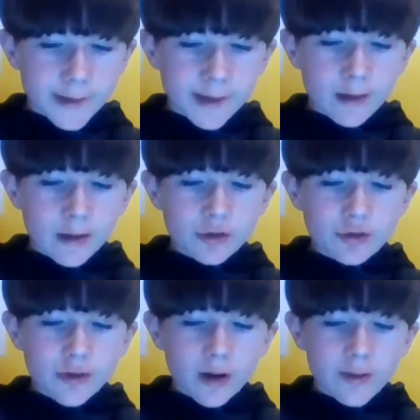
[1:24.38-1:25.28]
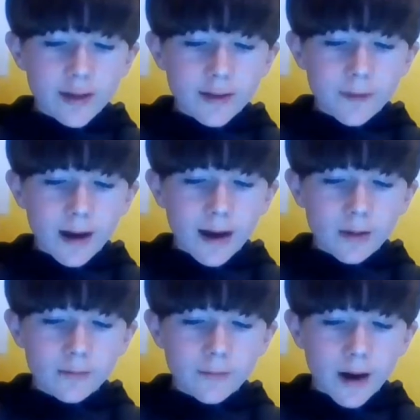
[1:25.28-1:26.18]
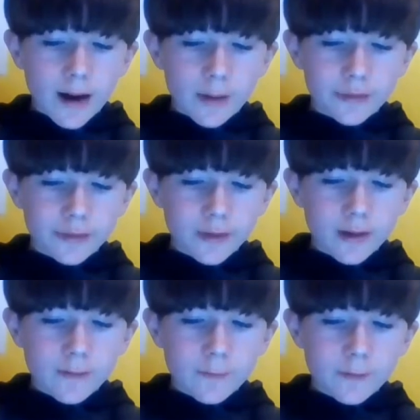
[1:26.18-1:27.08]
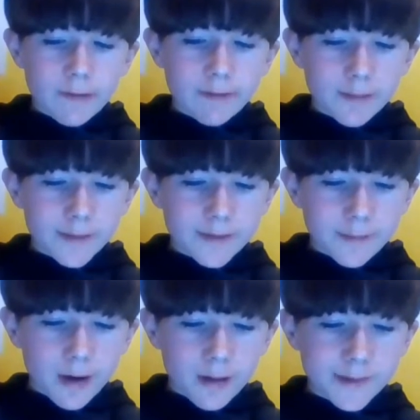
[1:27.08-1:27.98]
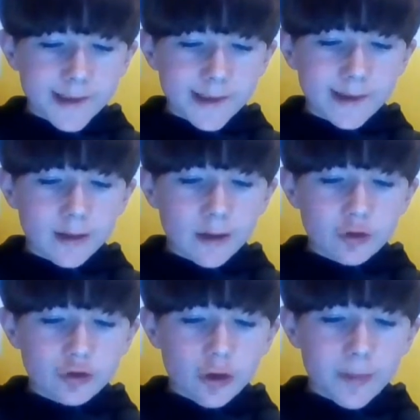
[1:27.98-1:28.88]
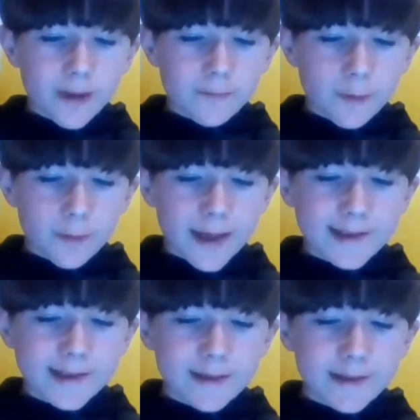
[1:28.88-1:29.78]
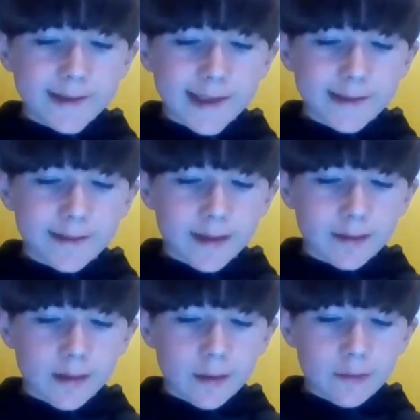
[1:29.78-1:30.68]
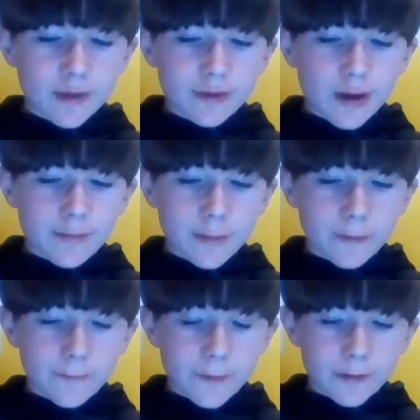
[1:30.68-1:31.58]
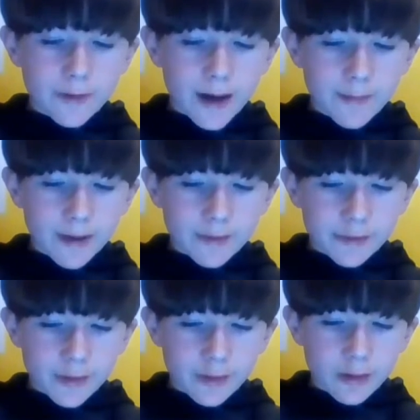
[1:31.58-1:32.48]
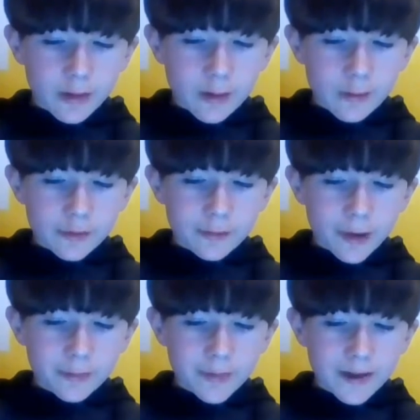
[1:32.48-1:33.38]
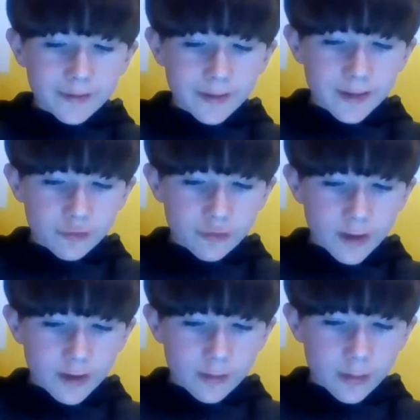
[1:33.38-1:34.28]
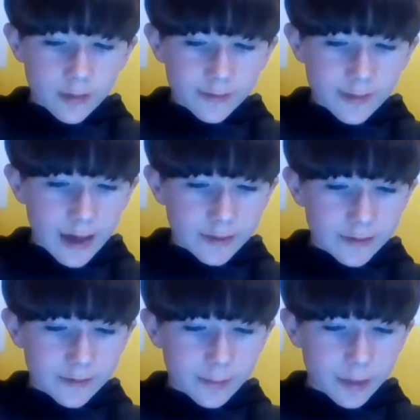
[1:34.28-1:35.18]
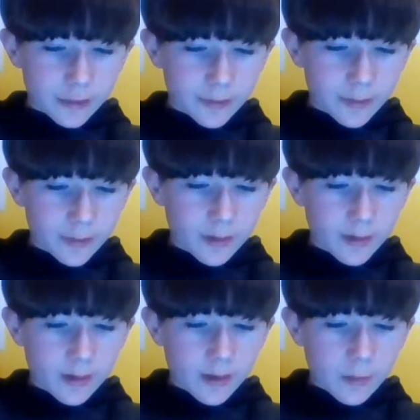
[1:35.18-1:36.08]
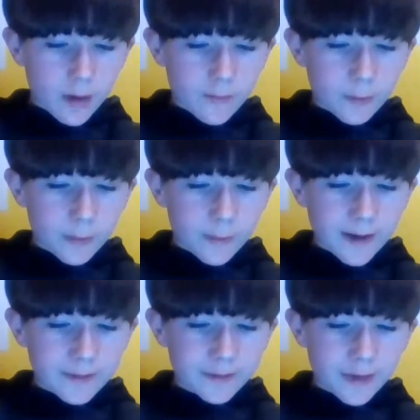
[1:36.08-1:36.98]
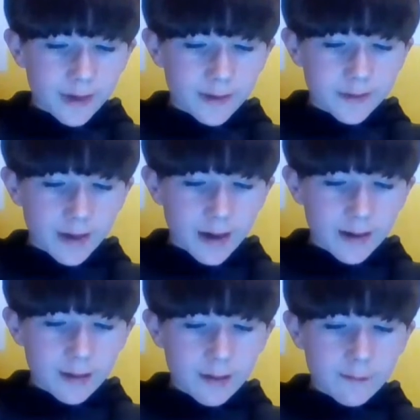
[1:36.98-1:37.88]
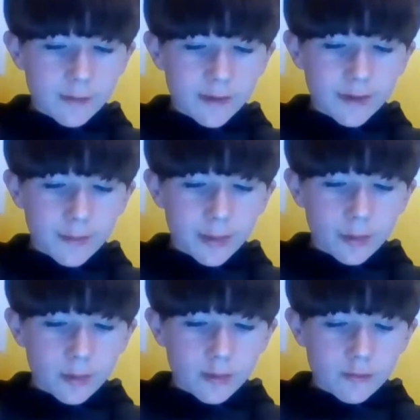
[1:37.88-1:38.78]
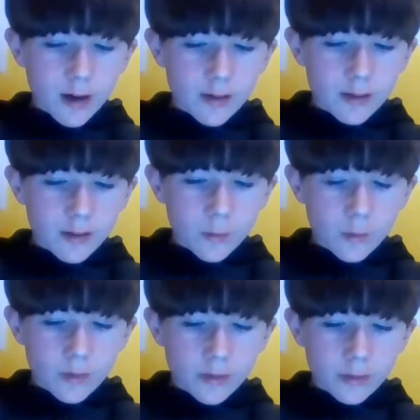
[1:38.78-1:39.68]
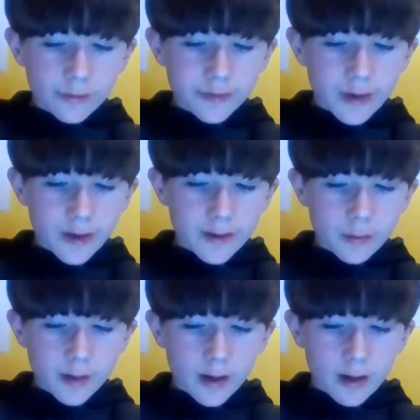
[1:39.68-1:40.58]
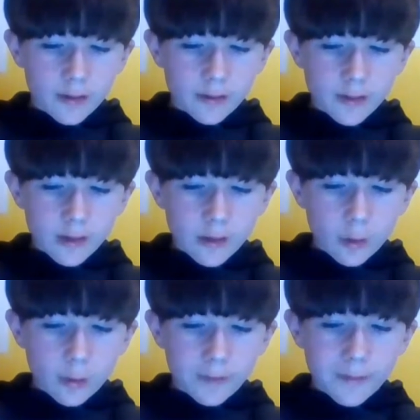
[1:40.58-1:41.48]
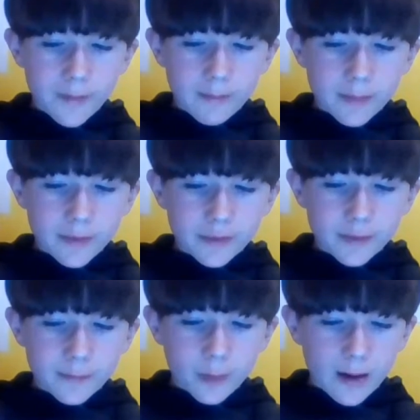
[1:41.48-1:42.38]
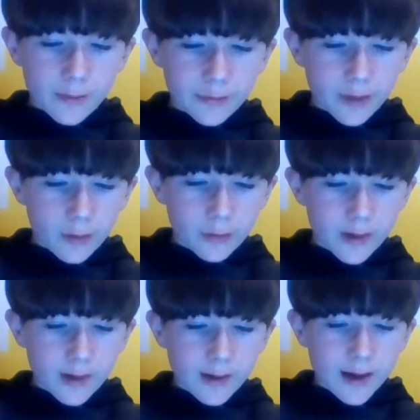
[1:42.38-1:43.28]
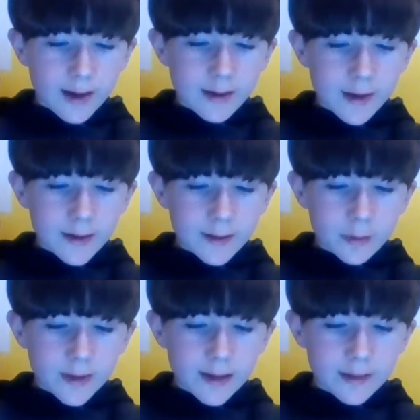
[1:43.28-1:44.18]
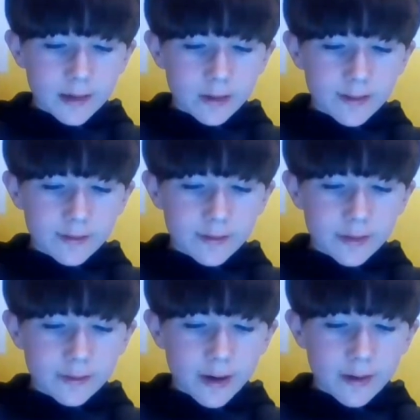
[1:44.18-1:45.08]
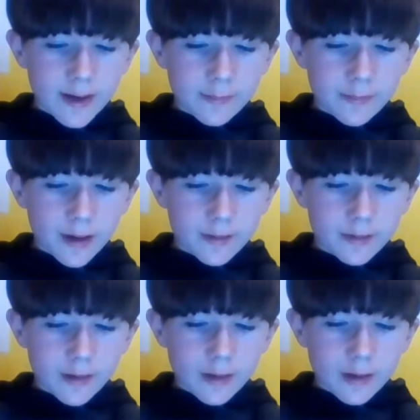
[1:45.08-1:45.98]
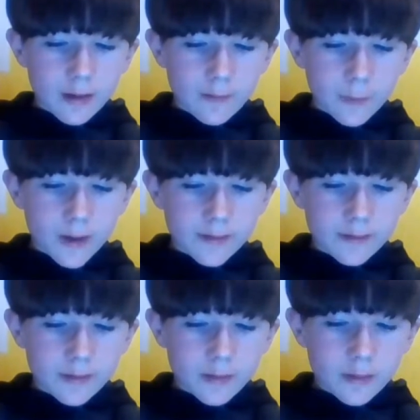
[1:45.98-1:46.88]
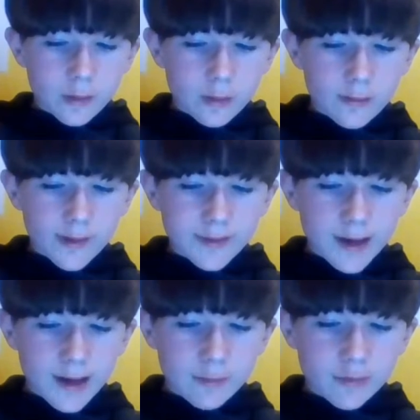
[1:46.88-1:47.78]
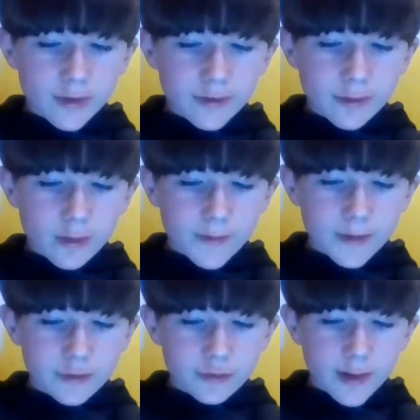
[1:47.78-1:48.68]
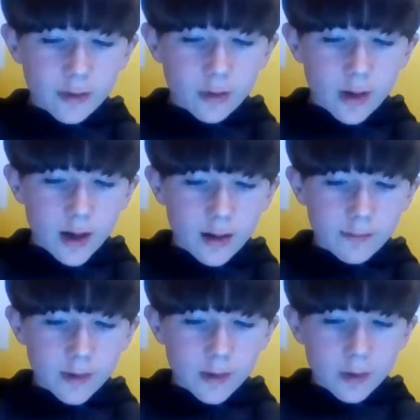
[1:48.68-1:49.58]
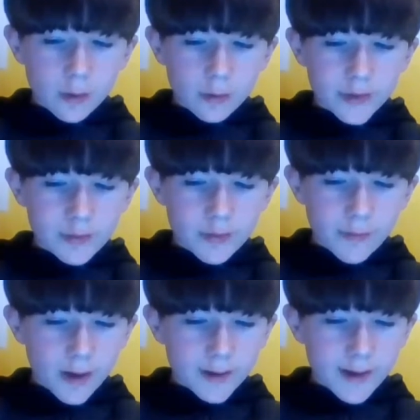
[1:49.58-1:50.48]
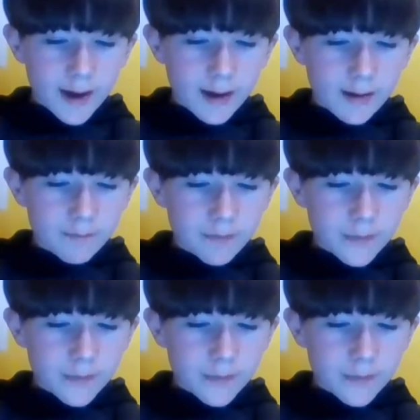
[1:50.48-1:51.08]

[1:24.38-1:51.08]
you should only leave the house for very limited purposes, shopping for basic necessities, for example, food and medicine, which must be as infrequent as possible. One form of exercise a day, for example, a run, walk or cycle alone, or with the members of your household. Any medical need, including to donate blood, avoid or escape risk of injury or harm, or to provide care,